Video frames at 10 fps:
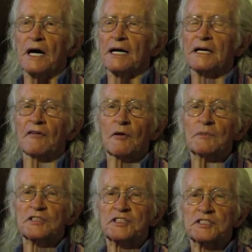I never
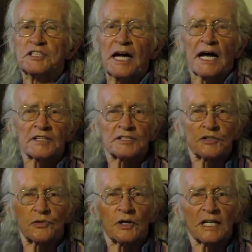missed a chance
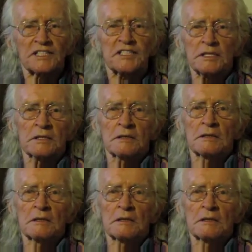to listen